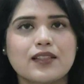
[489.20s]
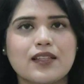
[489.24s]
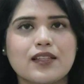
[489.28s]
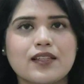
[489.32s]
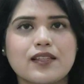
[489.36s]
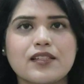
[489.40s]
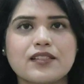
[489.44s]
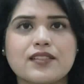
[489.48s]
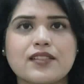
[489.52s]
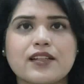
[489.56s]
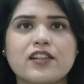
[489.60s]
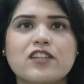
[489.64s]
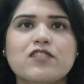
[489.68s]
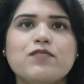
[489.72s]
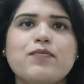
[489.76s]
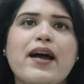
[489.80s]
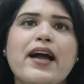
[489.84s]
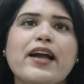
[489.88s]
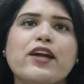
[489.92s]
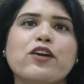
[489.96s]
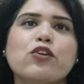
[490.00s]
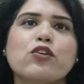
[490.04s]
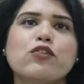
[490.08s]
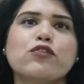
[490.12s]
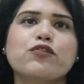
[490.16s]
The Reserve
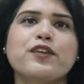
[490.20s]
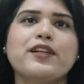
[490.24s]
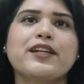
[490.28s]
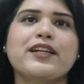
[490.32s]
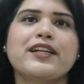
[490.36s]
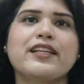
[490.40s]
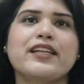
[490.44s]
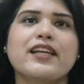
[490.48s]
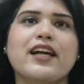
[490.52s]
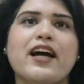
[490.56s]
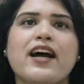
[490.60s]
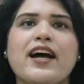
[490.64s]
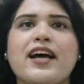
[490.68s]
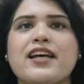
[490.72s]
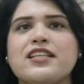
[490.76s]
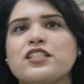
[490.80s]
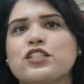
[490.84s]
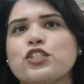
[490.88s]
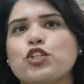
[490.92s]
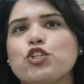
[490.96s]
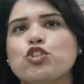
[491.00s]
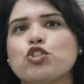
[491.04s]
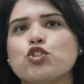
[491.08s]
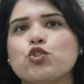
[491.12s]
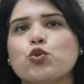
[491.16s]
Bank of India has
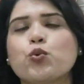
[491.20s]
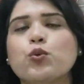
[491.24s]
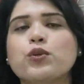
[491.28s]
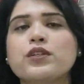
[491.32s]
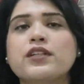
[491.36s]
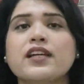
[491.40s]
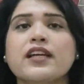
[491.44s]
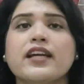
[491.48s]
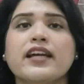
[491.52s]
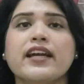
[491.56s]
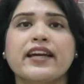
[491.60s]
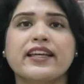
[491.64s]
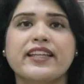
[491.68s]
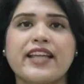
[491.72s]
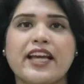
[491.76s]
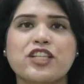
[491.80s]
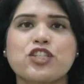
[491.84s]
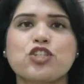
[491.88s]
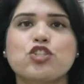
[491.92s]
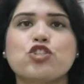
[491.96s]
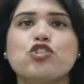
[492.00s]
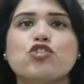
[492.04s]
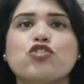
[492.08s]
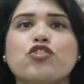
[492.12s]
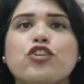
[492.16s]
issued
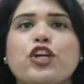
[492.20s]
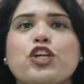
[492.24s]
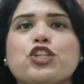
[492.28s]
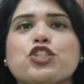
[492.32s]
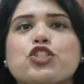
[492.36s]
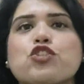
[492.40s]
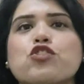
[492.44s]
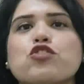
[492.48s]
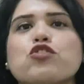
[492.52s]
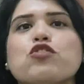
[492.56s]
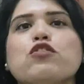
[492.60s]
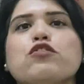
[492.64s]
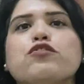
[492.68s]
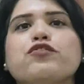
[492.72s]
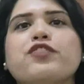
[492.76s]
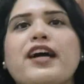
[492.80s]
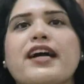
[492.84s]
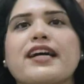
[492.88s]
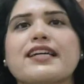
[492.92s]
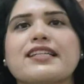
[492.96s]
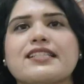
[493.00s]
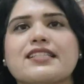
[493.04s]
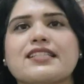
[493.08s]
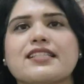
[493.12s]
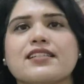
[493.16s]
Registration of
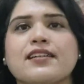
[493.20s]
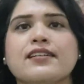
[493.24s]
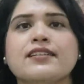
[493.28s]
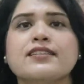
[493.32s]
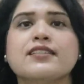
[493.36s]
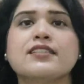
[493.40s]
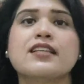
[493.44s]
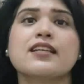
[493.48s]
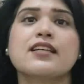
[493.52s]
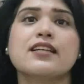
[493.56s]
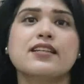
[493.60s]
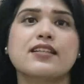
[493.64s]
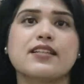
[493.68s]
Factors